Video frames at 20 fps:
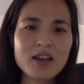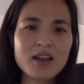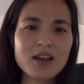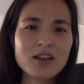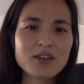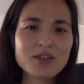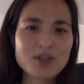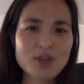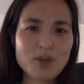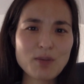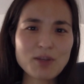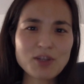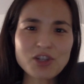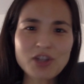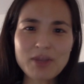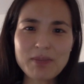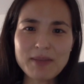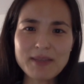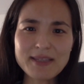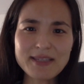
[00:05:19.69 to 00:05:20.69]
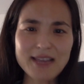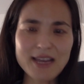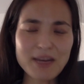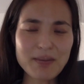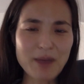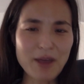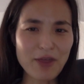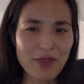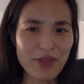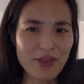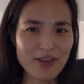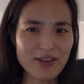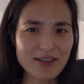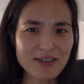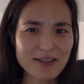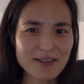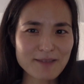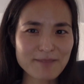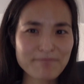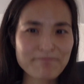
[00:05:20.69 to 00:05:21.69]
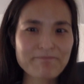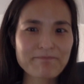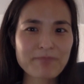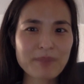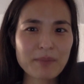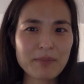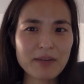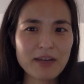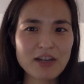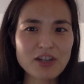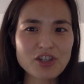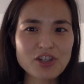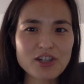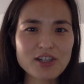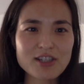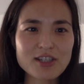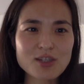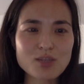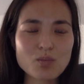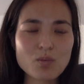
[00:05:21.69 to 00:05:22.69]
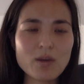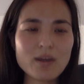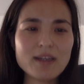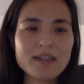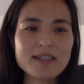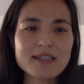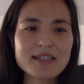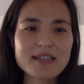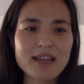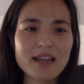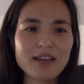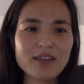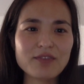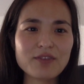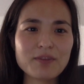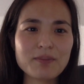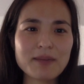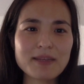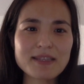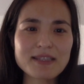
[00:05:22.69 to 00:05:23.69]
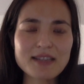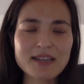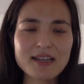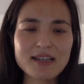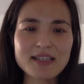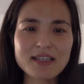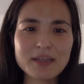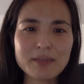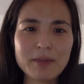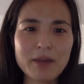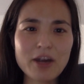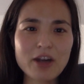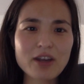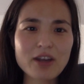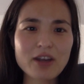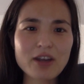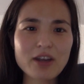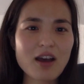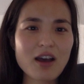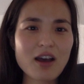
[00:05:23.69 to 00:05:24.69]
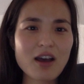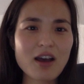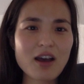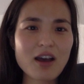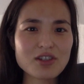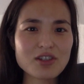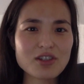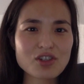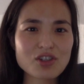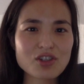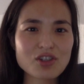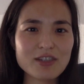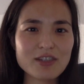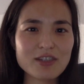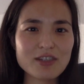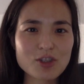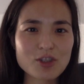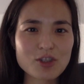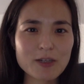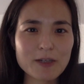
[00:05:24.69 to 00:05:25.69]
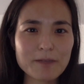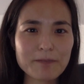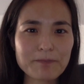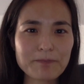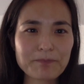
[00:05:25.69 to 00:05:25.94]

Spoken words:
So much can be said about this, but I'll share just one insight from my studies in American constitutional history.